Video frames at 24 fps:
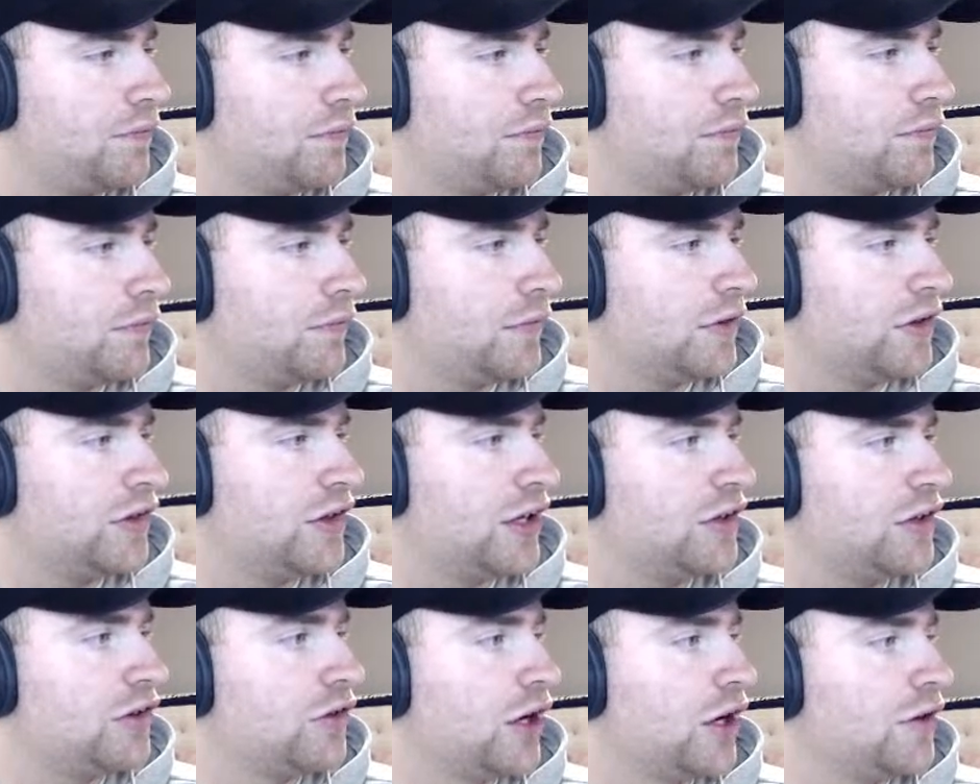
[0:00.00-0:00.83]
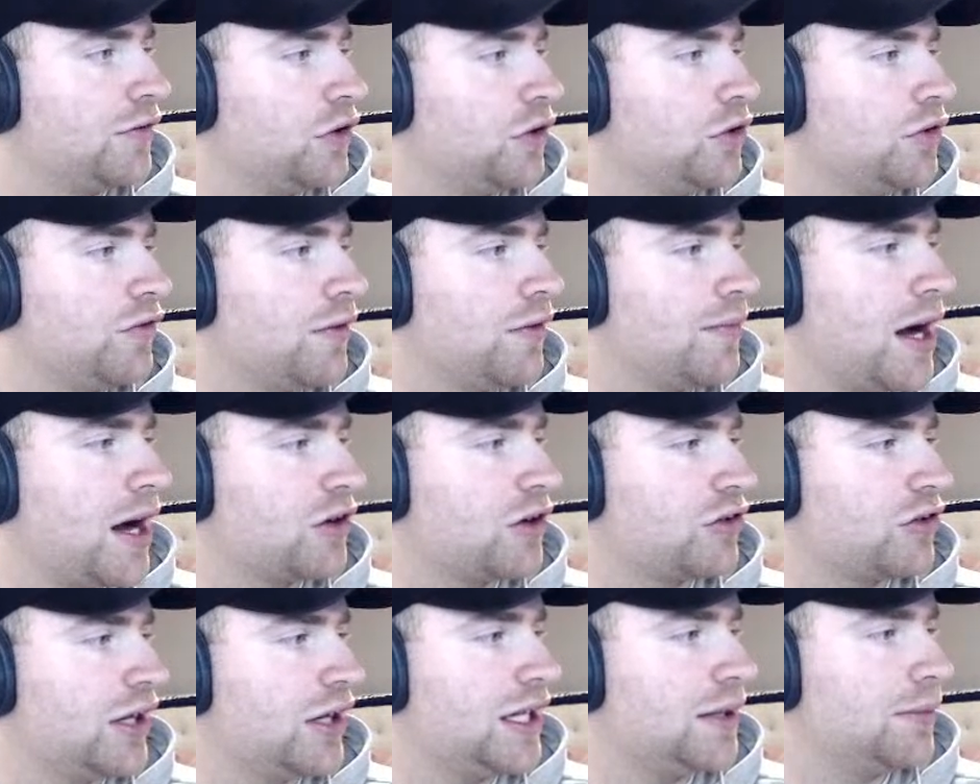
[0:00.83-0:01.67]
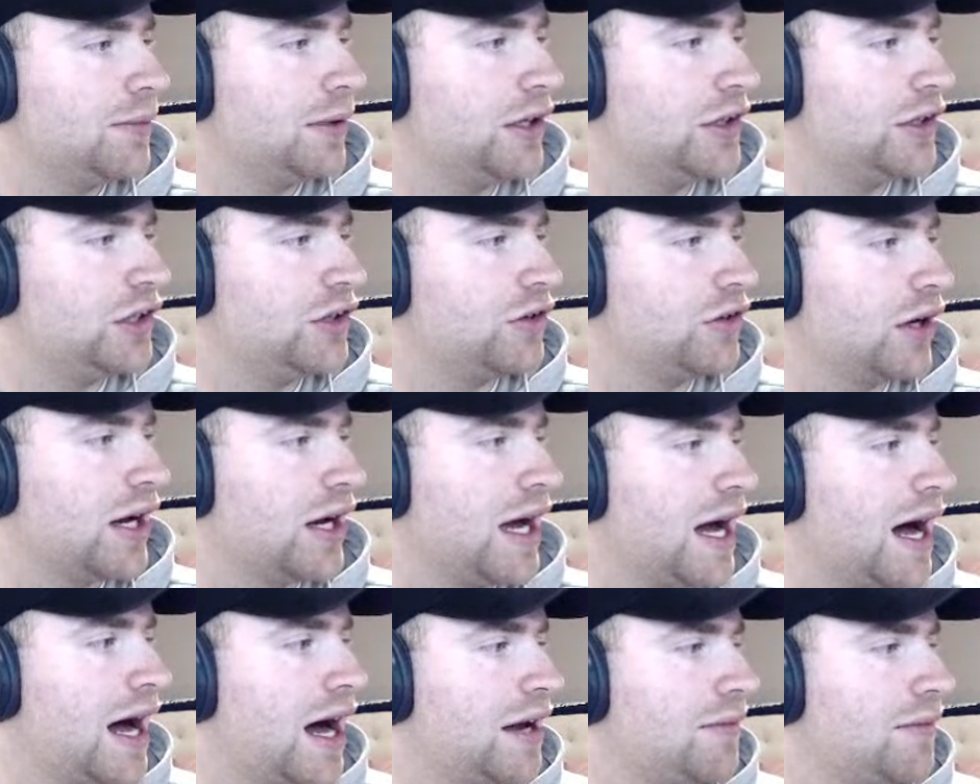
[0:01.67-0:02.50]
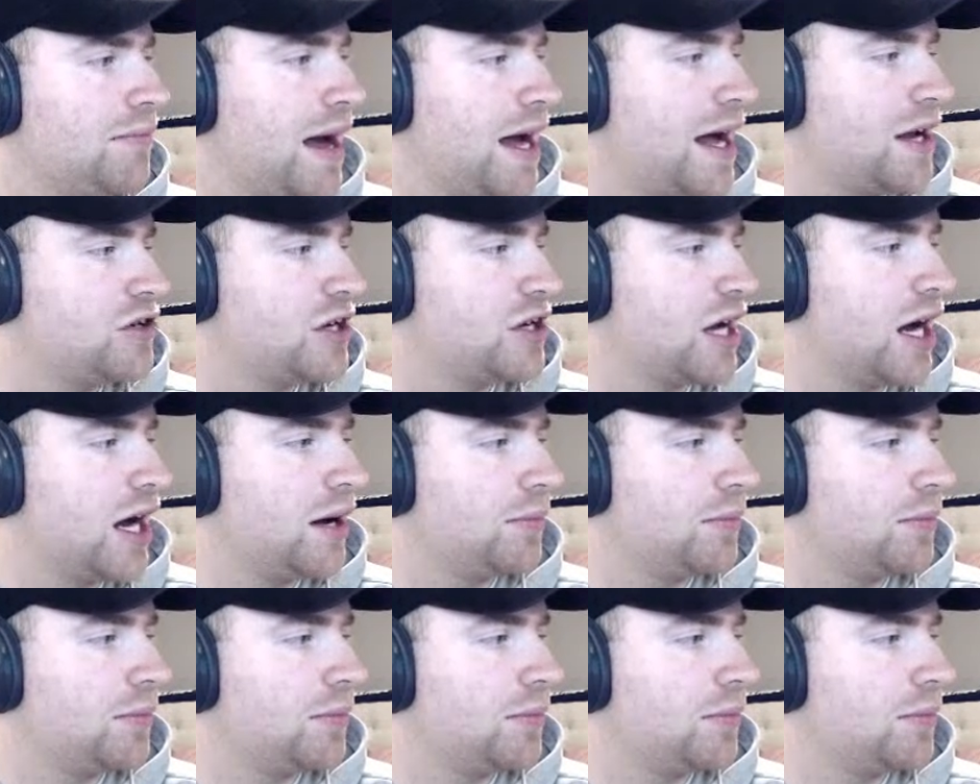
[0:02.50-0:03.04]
And see, it's not even good for Marshall either, because he's got a hard matchup